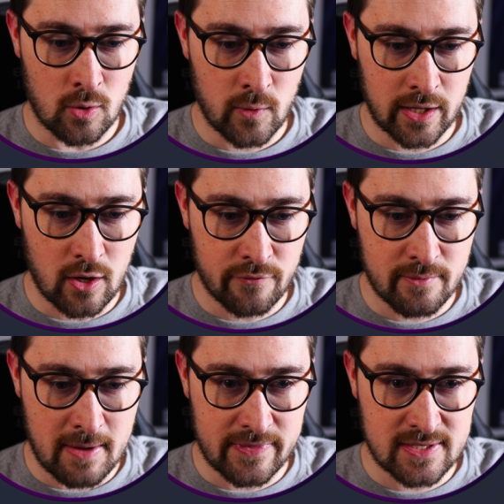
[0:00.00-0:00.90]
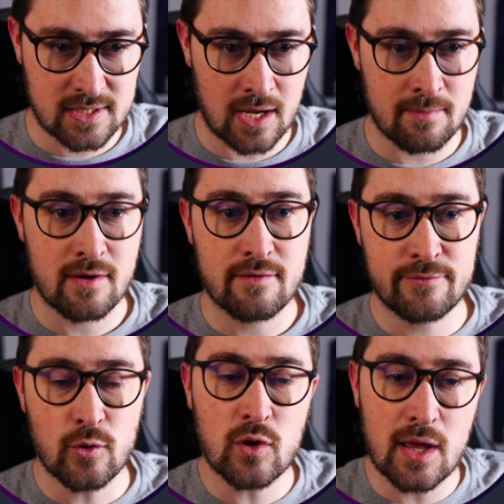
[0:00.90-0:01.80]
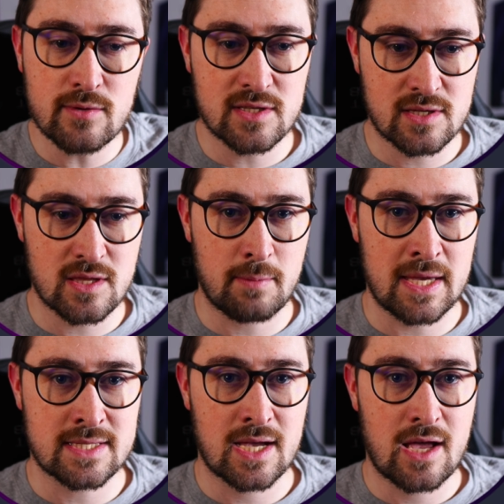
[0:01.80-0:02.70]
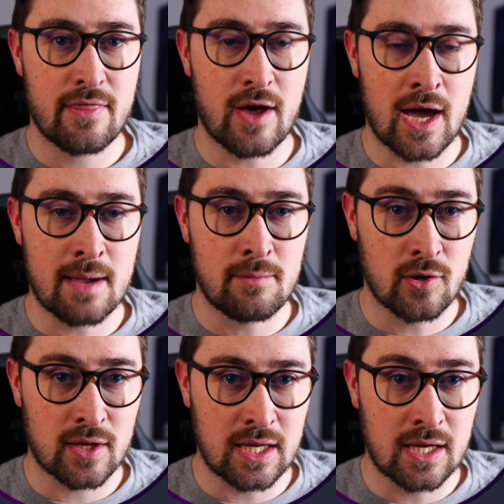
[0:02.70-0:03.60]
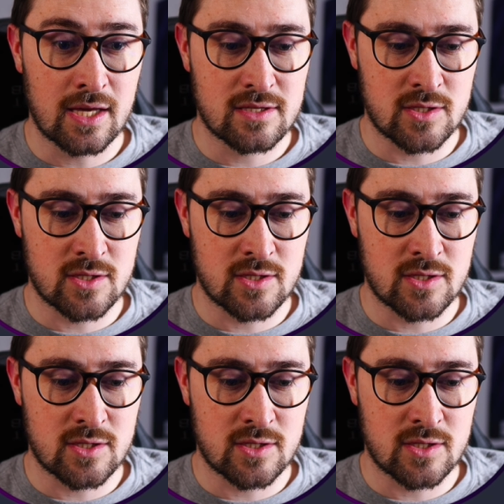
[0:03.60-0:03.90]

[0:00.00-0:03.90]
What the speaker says: We're going to offer him out this time for closer to the bid that I am looking to